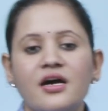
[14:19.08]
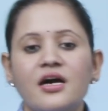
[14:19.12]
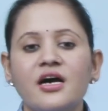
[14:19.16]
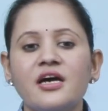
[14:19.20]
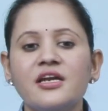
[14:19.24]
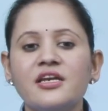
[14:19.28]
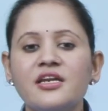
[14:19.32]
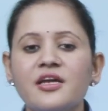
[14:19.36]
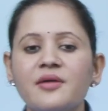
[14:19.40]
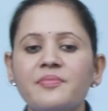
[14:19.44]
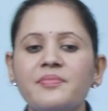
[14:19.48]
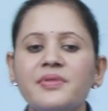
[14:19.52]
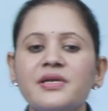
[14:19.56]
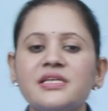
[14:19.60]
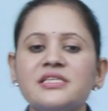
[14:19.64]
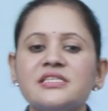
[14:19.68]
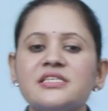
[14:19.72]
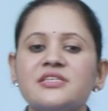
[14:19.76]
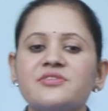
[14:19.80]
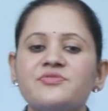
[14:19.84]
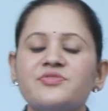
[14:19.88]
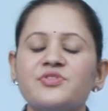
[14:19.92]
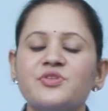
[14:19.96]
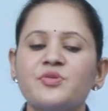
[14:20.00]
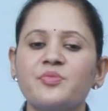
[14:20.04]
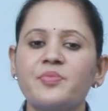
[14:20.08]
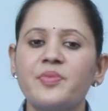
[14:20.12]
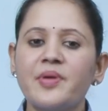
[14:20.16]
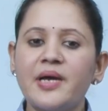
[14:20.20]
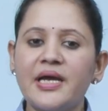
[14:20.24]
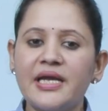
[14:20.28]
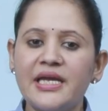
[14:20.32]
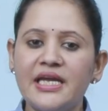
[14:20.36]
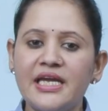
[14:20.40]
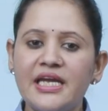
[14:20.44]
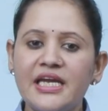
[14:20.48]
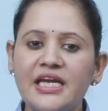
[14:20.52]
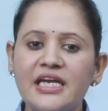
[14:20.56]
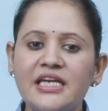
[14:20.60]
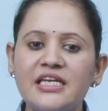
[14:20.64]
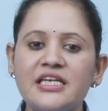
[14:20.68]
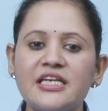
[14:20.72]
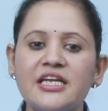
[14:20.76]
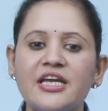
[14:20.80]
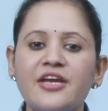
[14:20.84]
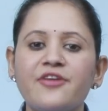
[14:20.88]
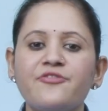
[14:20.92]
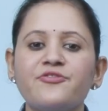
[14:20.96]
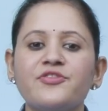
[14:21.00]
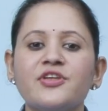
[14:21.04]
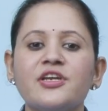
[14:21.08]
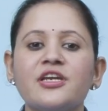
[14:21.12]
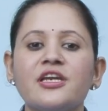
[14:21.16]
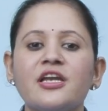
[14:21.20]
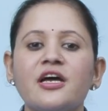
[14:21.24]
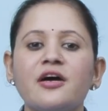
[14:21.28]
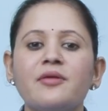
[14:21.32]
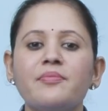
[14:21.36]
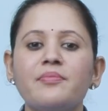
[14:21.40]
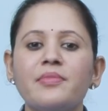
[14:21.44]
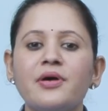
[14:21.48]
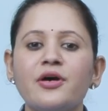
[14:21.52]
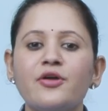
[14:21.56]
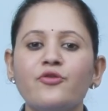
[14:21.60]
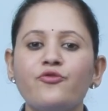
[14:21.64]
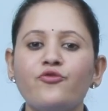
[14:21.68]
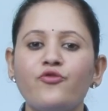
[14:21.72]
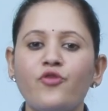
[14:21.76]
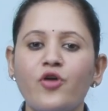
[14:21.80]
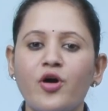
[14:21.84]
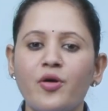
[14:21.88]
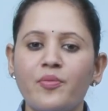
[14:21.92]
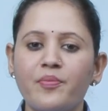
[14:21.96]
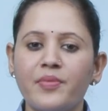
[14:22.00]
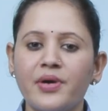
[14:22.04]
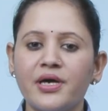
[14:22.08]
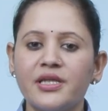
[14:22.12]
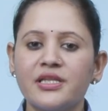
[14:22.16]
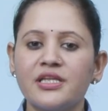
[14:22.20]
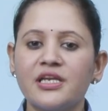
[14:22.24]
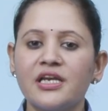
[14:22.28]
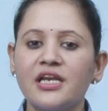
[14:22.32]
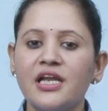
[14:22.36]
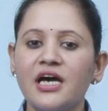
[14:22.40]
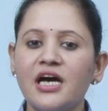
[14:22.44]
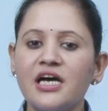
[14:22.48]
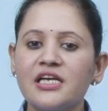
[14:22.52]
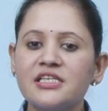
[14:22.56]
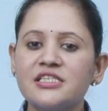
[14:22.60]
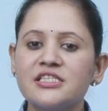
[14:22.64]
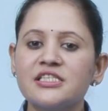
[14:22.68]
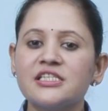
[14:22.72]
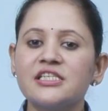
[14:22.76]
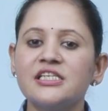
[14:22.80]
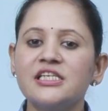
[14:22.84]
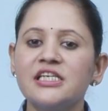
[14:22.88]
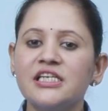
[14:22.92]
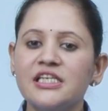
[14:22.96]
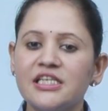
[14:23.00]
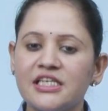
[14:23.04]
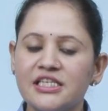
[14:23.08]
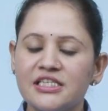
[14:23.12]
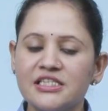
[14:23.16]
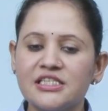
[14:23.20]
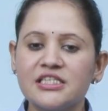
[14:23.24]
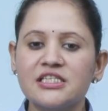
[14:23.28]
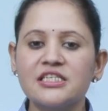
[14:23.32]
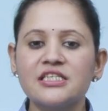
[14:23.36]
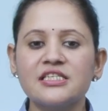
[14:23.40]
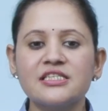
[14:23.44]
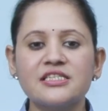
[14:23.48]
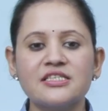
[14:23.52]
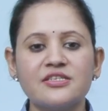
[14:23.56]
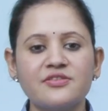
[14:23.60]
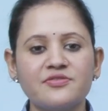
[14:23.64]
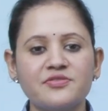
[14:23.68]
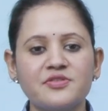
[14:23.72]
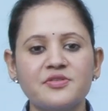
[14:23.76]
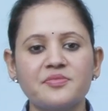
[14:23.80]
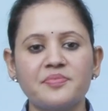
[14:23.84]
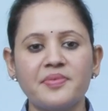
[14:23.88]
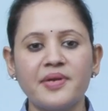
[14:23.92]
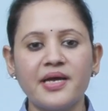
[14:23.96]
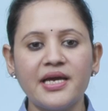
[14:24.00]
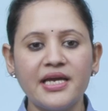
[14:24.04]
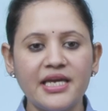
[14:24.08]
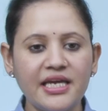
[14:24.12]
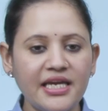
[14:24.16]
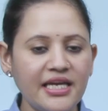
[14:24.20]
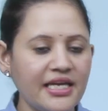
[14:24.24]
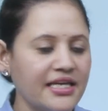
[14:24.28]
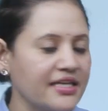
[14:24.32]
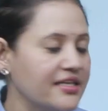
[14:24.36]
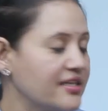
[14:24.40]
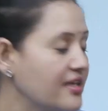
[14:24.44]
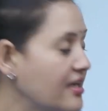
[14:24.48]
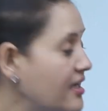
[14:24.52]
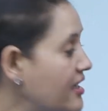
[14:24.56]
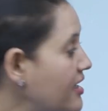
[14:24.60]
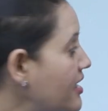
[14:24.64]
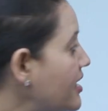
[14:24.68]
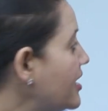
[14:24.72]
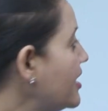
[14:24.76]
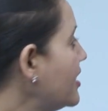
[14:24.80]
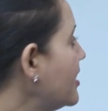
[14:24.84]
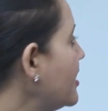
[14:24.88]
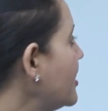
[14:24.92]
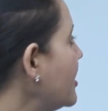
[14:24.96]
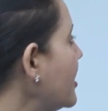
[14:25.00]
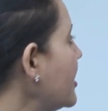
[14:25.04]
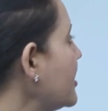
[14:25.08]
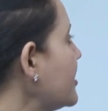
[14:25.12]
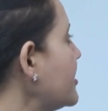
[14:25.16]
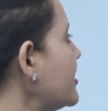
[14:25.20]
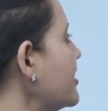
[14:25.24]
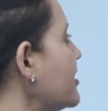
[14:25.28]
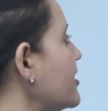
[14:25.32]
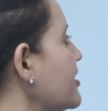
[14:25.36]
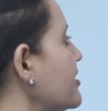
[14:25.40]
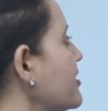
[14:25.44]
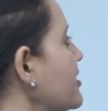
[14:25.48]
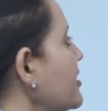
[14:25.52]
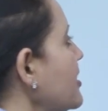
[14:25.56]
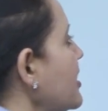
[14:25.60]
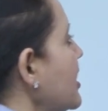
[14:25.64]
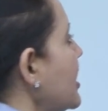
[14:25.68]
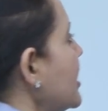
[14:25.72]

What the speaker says: A number is divisible by 8 if the number formed by the last 3 digit is divisible by 8. Like here, the